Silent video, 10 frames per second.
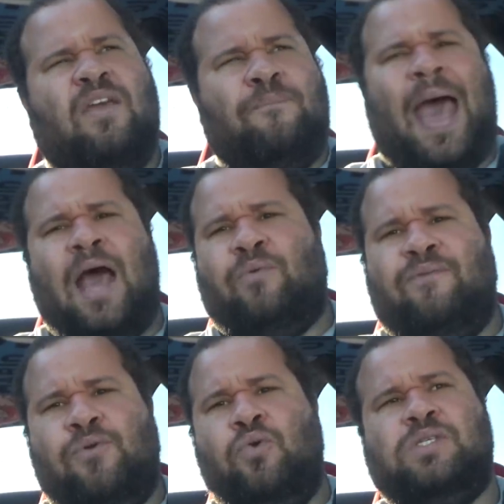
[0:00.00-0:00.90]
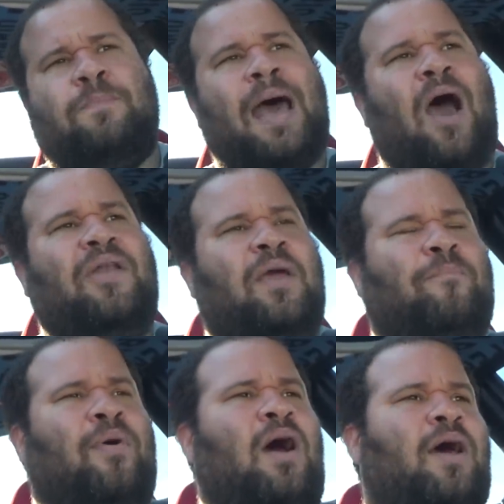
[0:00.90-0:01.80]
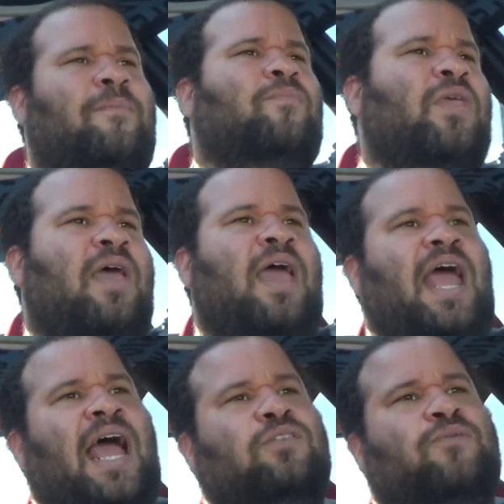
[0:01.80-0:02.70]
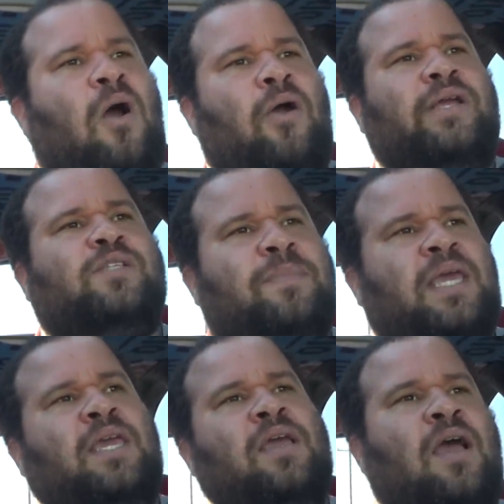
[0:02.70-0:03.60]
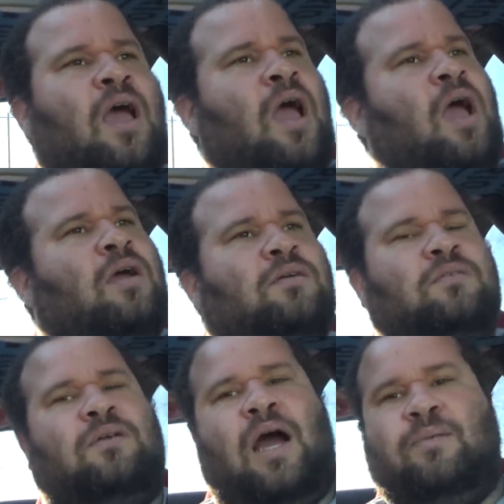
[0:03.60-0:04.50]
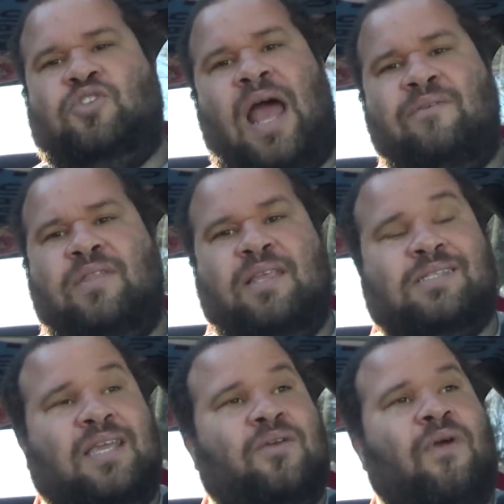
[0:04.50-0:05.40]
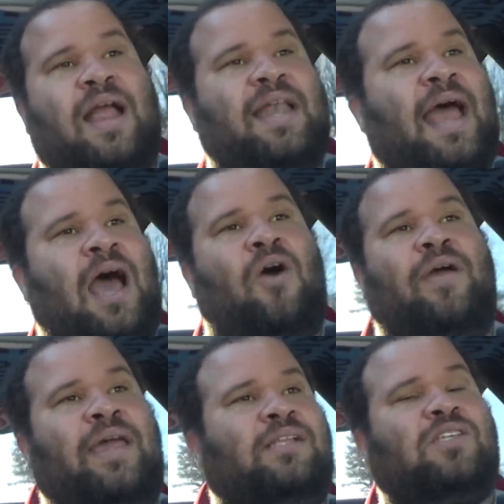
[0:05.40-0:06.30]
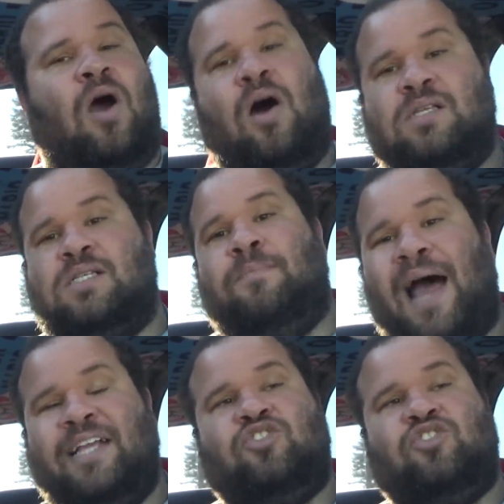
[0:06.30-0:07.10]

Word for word: bad reviews about it, but as far as me, I'm driving this thing right now. It's awesome. I